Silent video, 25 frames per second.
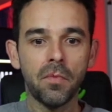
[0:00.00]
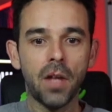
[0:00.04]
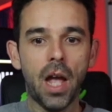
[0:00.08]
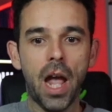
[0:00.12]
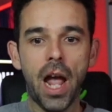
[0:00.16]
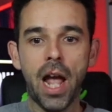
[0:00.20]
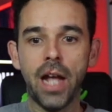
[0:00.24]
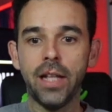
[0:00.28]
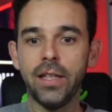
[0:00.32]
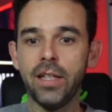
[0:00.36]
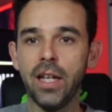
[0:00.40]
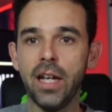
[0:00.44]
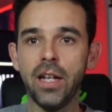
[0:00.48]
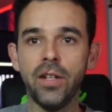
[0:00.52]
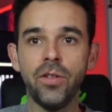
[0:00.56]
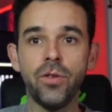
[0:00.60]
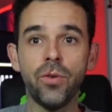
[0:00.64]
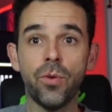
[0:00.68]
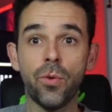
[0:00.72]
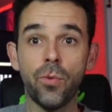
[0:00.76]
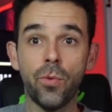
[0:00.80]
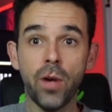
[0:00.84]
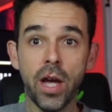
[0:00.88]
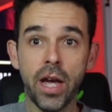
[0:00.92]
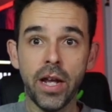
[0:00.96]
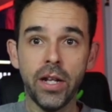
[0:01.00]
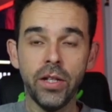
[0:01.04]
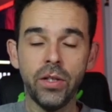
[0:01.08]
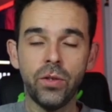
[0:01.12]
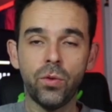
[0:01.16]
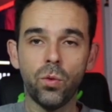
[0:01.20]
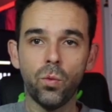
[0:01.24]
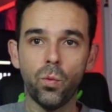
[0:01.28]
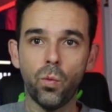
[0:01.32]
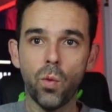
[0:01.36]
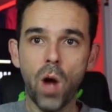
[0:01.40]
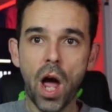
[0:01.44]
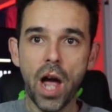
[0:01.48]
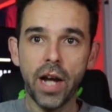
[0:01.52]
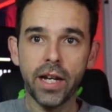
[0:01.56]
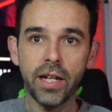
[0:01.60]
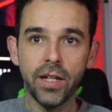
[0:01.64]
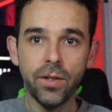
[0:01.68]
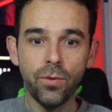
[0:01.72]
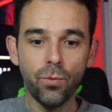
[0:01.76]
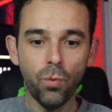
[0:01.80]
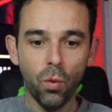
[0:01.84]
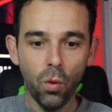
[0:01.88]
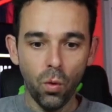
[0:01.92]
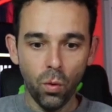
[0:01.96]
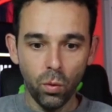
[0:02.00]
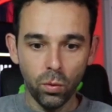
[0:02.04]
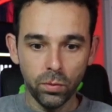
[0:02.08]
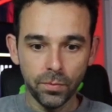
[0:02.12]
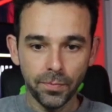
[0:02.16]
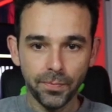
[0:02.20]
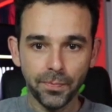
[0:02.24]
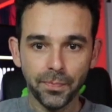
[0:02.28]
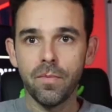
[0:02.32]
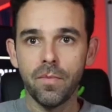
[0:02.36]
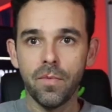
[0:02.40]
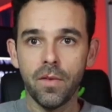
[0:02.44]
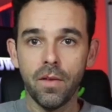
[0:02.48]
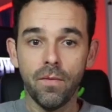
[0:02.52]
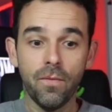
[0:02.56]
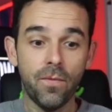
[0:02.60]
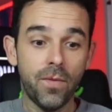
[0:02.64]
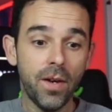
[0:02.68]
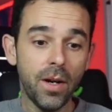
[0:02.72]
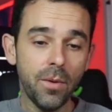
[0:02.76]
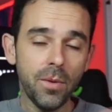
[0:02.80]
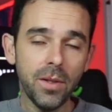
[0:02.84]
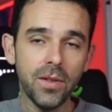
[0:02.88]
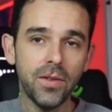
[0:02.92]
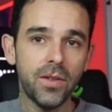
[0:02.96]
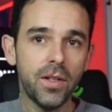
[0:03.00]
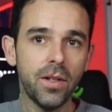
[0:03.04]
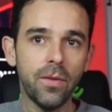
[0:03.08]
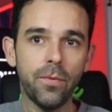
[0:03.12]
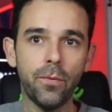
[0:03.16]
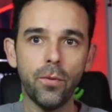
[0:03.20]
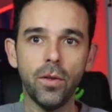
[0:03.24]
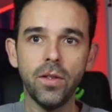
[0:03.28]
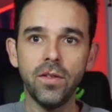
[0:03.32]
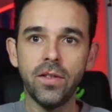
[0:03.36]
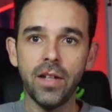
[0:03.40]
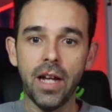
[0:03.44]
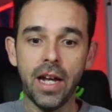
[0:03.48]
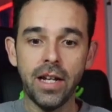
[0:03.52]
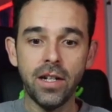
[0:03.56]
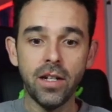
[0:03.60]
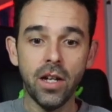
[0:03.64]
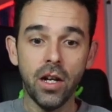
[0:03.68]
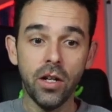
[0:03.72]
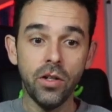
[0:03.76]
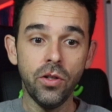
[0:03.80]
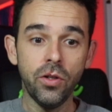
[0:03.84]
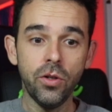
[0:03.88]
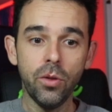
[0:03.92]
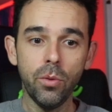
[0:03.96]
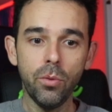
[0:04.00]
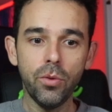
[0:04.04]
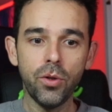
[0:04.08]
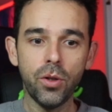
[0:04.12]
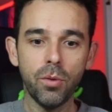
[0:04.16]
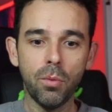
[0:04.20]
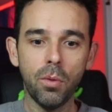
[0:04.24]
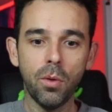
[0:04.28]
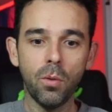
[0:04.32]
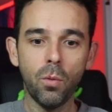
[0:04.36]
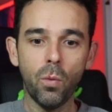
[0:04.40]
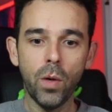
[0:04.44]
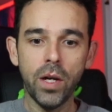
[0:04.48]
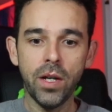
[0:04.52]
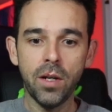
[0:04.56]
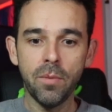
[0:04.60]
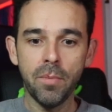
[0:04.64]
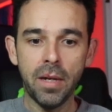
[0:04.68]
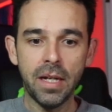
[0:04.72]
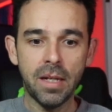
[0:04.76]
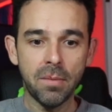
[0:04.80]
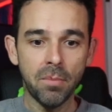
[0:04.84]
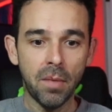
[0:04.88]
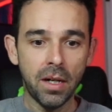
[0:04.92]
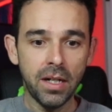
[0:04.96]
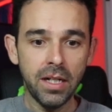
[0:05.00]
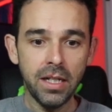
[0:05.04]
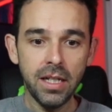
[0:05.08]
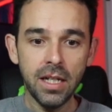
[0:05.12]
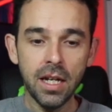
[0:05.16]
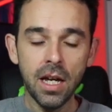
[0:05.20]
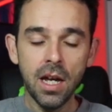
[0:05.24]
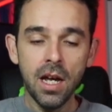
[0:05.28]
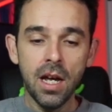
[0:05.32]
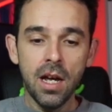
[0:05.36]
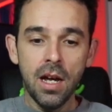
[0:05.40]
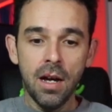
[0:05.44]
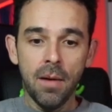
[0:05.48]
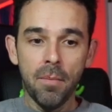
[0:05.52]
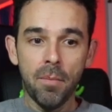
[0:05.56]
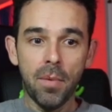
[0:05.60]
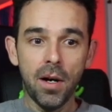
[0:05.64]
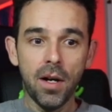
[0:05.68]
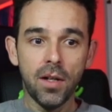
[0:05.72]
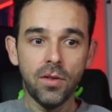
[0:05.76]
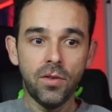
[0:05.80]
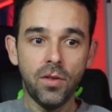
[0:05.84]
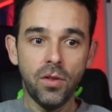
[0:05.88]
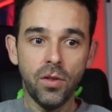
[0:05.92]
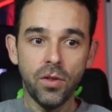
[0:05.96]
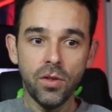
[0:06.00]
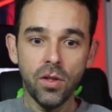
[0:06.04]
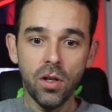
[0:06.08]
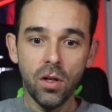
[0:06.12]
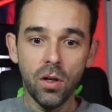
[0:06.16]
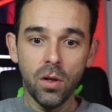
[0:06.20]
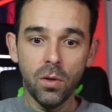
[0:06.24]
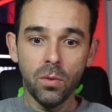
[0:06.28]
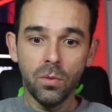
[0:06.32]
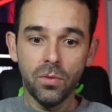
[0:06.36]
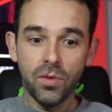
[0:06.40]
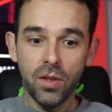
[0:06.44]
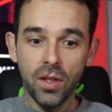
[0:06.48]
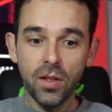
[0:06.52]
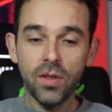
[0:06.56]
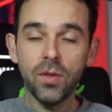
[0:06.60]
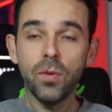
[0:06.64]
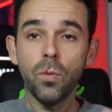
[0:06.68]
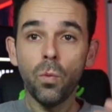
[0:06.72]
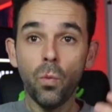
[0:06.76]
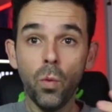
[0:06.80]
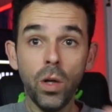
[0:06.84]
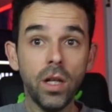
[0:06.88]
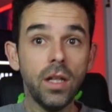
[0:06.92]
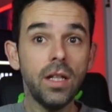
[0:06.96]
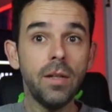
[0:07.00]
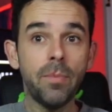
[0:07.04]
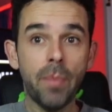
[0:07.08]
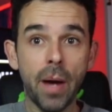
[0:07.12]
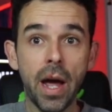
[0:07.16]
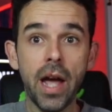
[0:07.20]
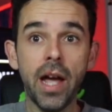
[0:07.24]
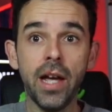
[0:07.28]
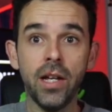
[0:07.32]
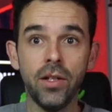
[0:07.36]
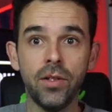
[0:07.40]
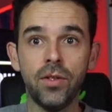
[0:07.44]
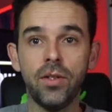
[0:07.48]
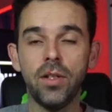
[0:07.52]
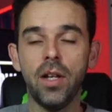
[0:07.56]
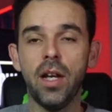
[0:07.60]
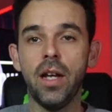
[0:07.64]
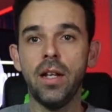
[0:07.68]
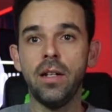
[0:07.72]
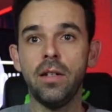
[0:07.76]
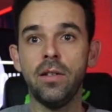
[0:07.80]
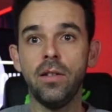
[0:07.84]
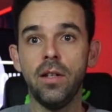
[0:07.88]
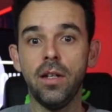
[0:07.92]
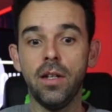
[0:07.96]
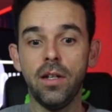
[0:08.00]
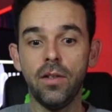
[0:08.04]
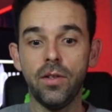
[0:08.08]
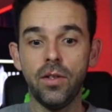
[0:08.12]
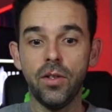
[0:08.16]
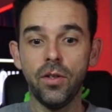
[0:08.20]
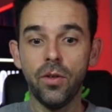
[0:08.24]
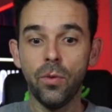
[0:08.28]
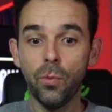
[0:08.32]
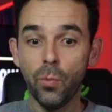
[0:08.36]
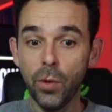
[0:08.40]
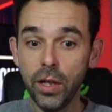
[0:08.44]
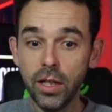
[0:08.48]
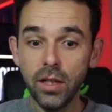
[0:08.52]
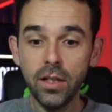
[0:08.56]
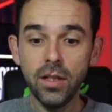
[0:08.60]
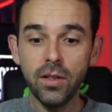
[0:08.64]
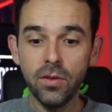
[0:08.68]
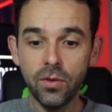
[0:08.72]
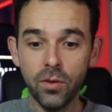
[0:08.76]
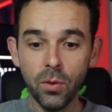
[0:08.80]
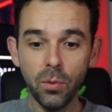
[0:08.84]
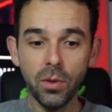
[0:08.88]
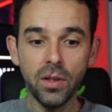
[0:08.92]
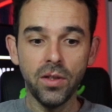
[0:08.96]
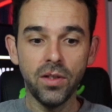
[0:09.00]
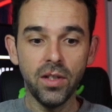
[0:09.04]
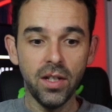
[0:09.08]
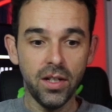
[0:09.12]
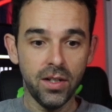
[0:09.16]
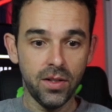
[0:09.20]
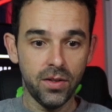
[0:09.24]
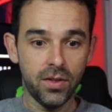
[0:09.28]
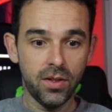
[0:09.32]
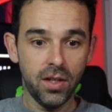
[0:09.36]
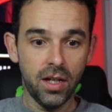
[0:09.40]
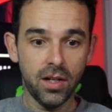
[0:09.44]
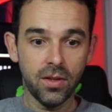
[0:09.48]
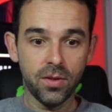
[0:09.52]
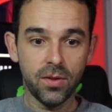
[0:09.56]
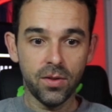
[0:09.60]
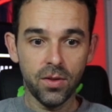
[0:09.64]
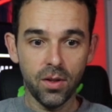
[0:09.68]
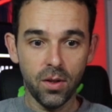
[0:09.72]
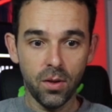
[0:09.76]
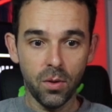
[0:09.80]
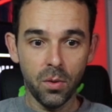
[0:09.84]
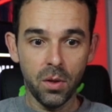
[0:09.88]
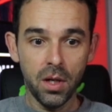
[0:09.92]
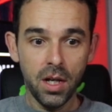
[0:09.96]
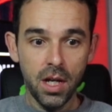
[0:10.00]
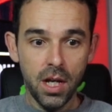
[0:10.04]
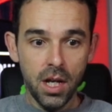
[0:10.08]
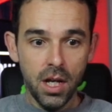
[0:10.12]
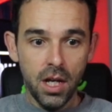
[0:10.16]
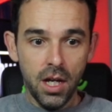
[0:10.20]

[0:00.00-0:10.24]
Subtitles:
and then you're ready to rock and roll. Very different and unusual way to make money, but this really pays, and they're really doing this. And so